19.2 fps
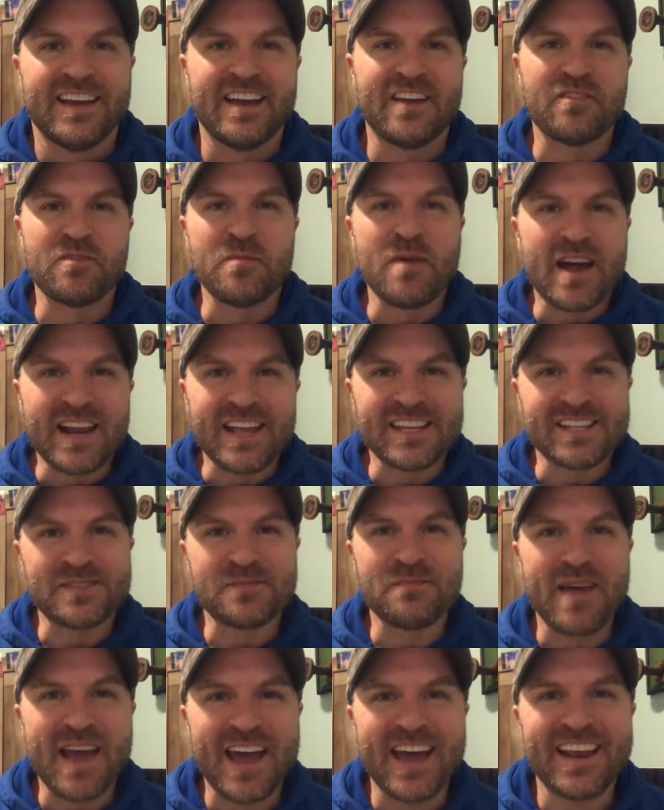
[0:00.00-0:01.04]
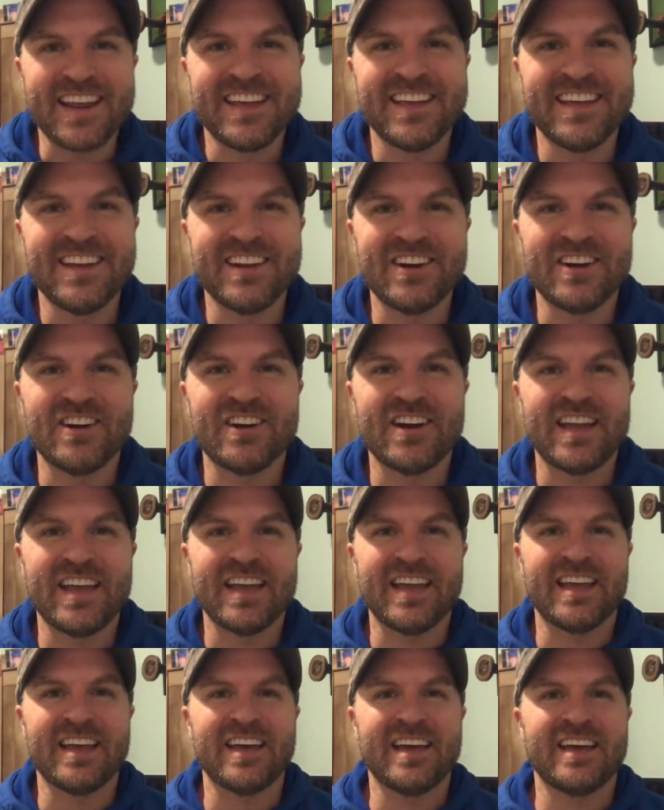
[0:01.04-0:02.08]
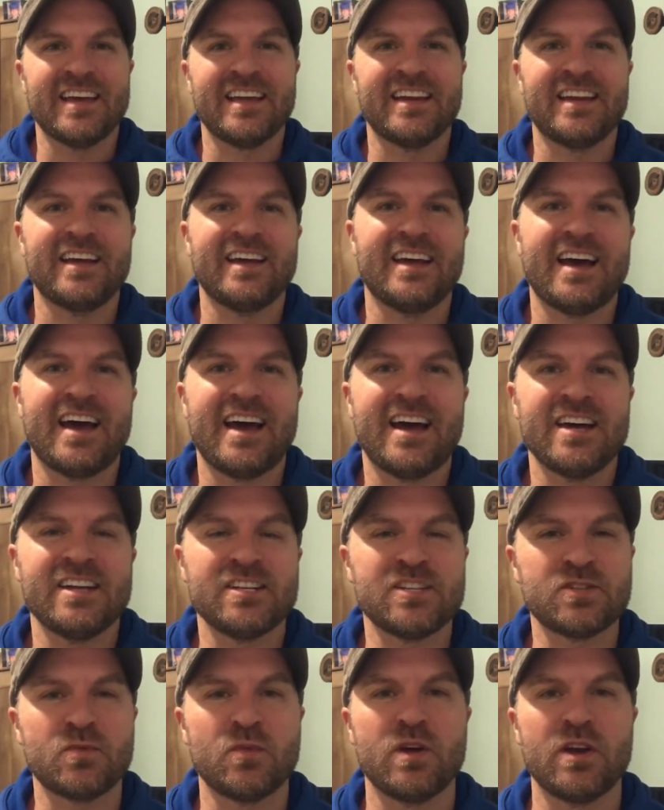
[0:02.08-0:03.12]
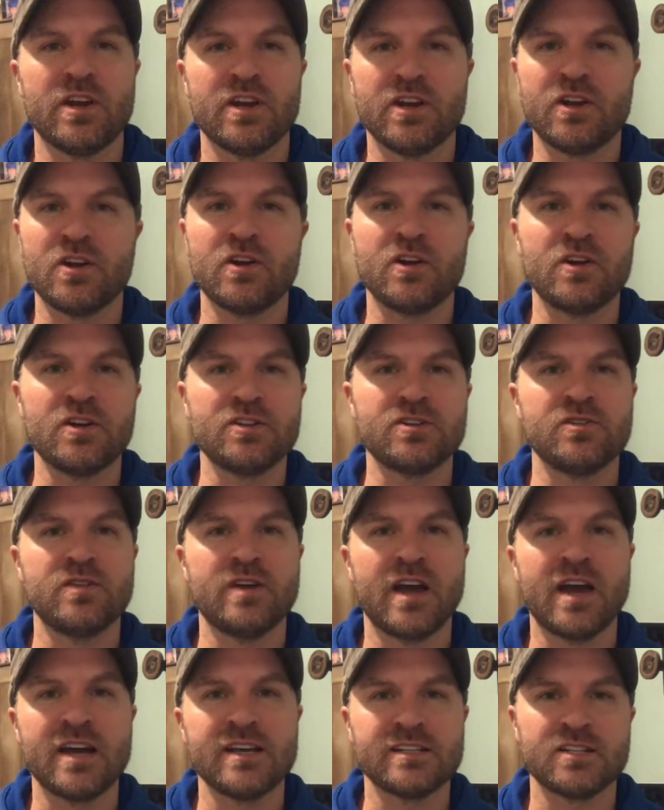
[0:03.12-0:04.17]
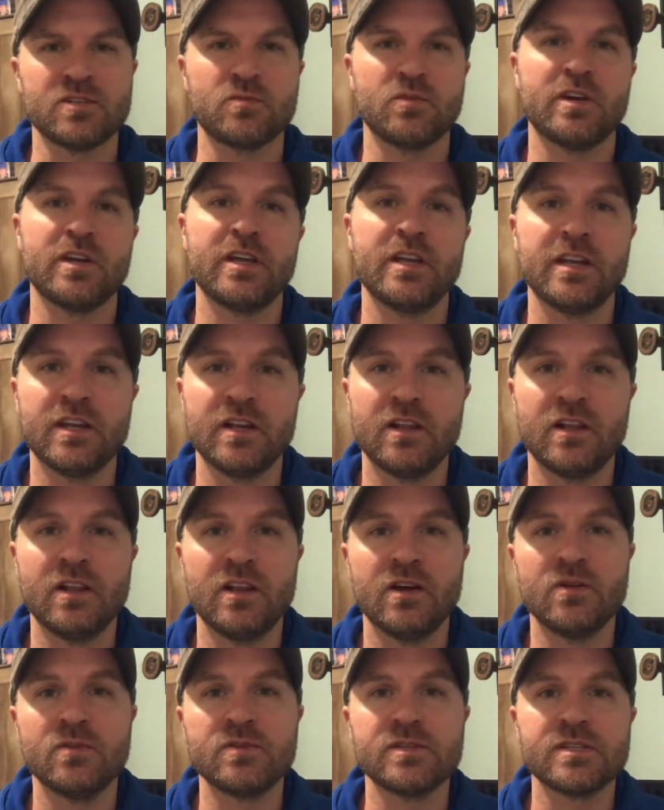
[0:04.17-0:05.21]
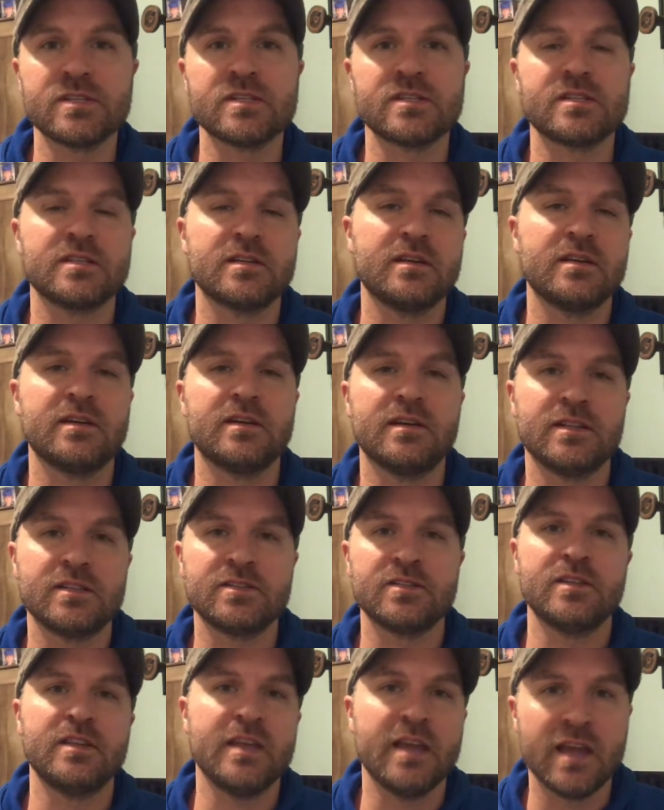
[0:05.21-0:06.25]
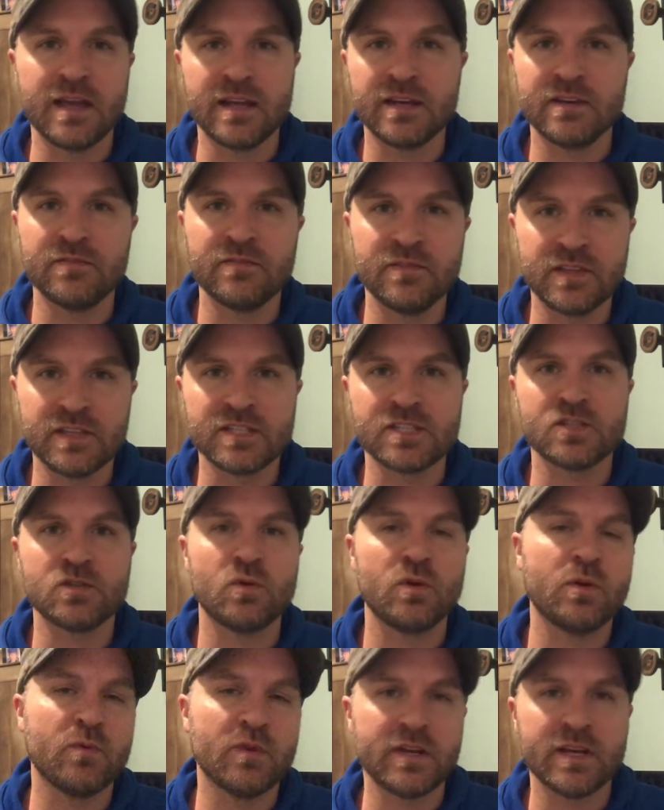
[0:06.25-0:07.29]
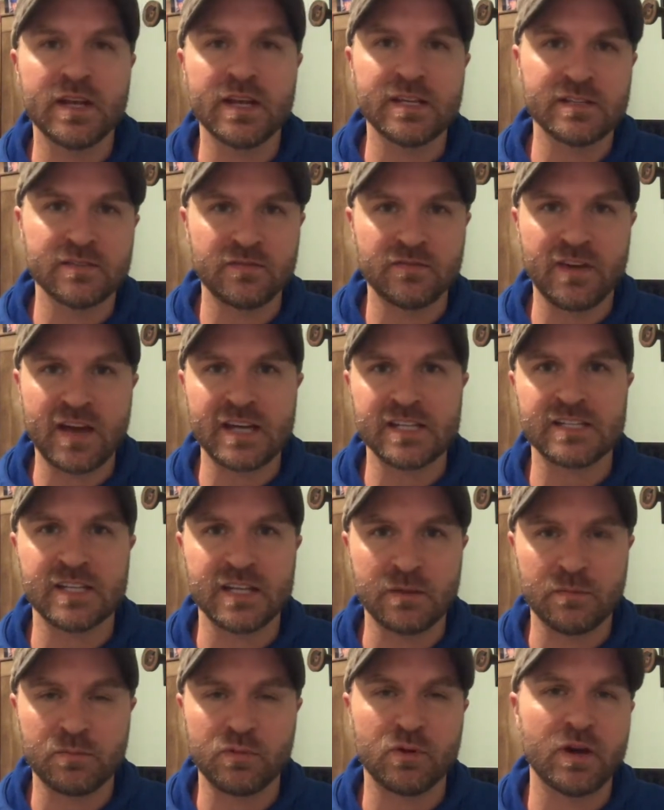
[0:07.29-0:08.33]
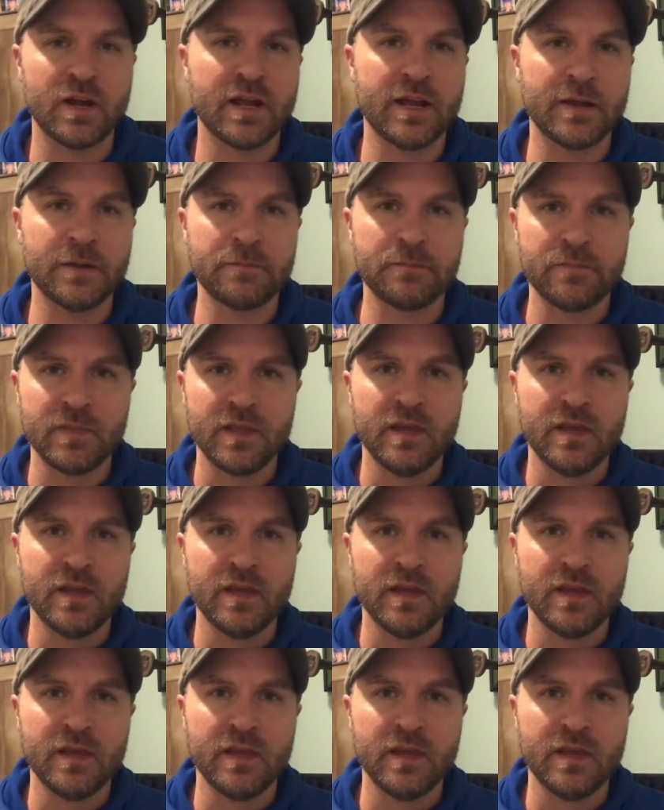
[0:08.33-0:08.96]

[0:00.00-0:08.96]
Hey everybody, it's Matt here, and I just want to encourage you guys as we're getting close uh, to the end of this 21 days of fasting and praying